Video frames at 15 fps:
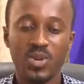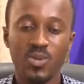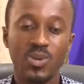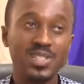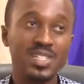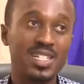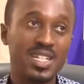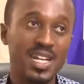
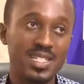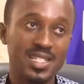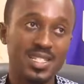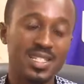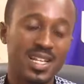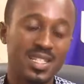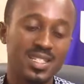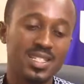What it does is
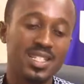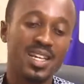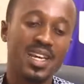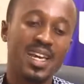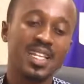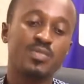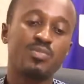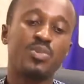that
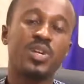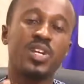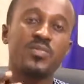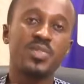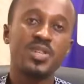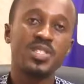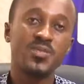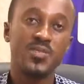it
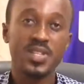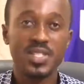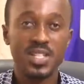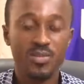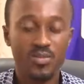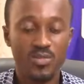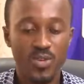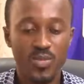prohibits, first
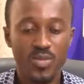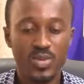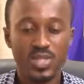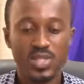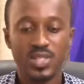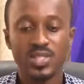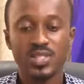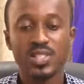and
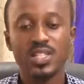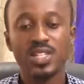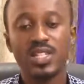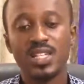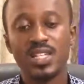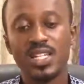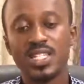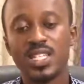foremost,
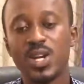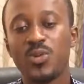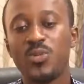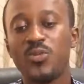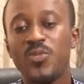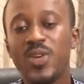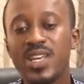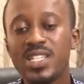the
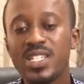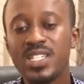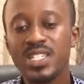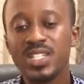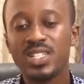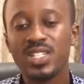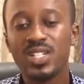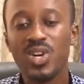
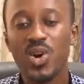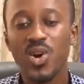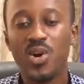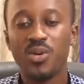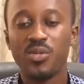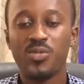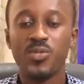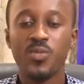circumvention
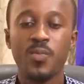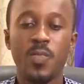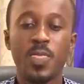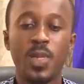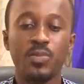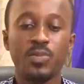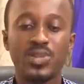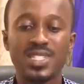of
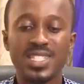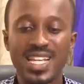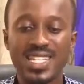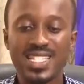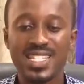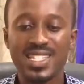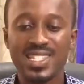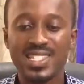
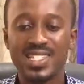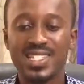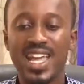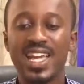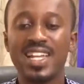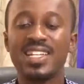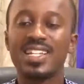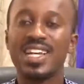protections
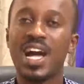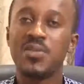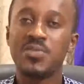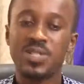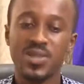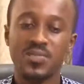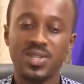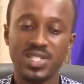and
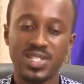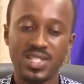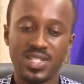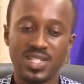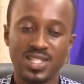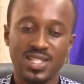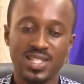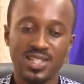
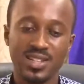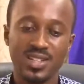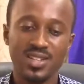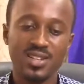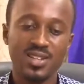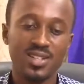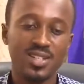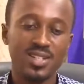countermeasures.
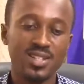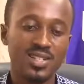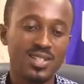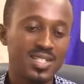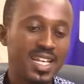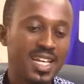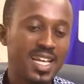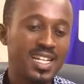
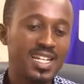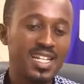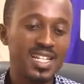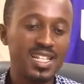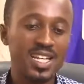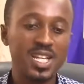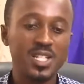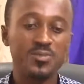
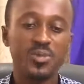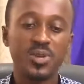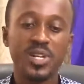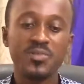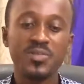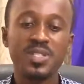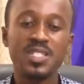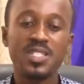Secondly, it
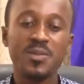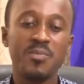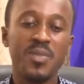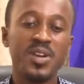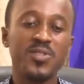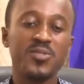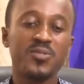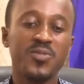prohibits
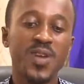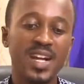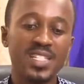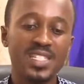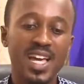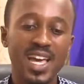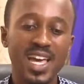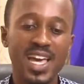
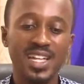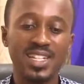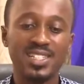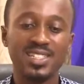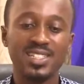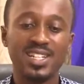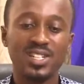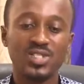manufacture
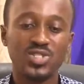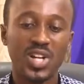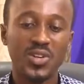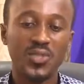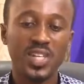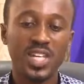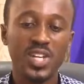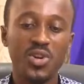and
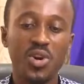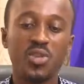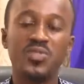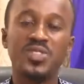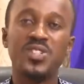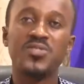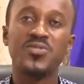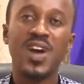trafficking
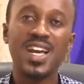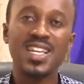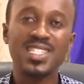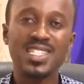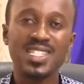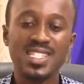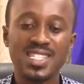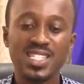of
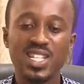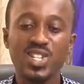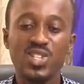devices